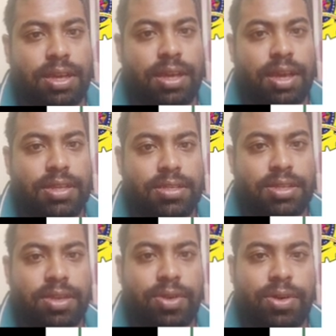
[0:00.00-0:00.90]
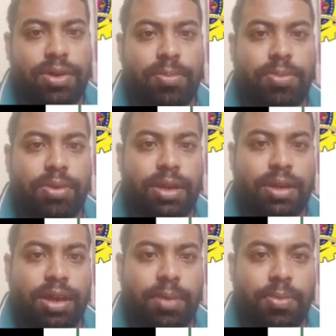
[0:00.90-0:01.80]
as is required to
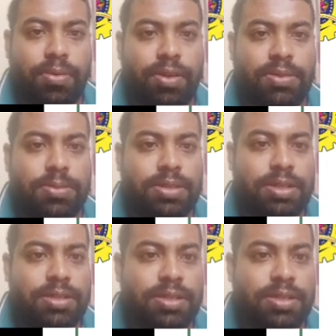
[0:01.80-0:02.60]
obtain approval of substance